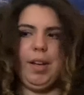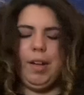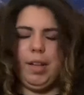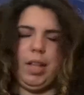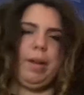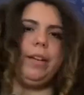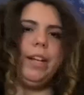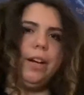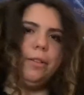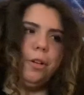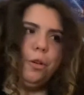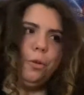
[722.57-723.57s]
that we now
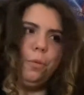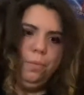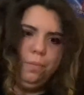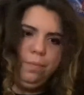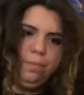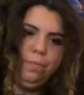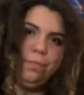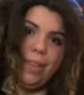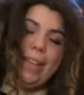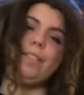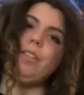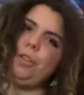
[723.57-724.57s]
know
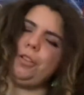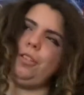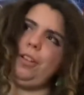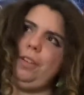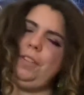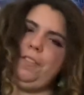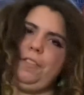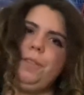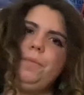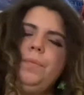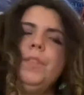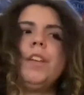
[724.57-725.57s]
likely looked a lot different.
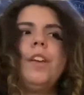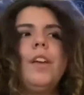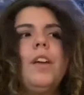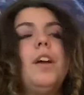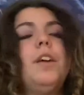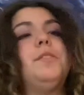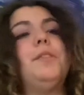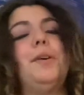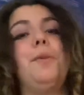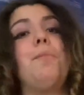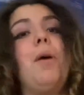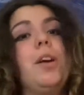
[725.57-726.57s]
And
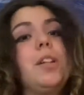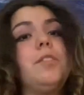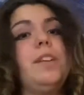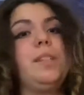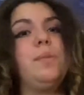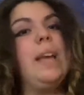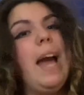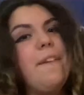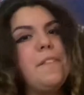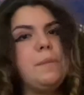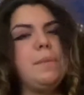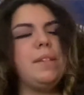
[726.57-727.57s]
so part of the reason we have
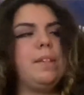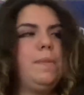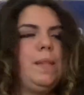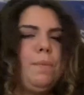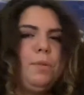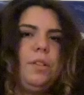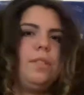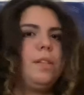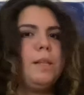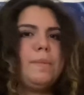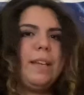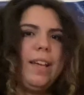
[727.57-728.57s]
these misconceptions
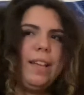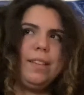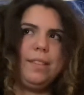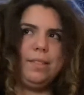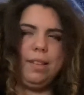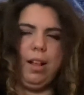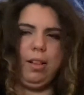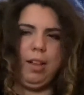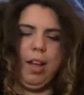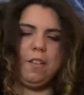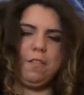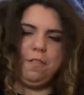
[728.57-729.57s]
is because a
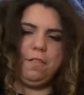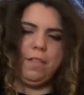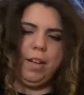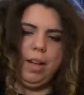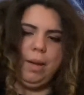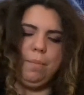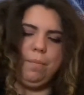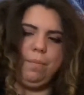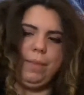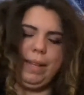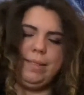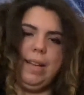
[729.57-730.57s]
lot of,
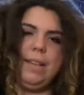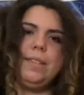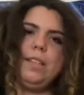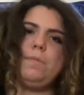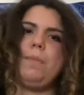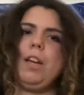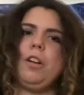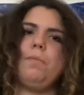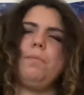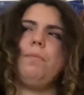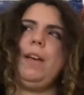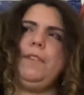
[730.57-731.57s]
like, scientists may
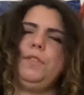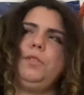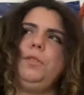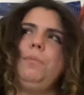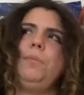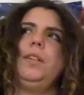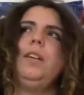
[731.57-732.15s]
have assumed